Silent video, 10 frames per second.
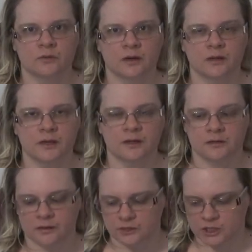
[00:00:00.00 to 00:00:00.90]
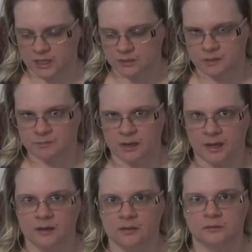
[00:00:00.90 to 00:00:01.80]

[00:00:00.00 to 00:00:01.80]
uh, yet another Shakespeare play.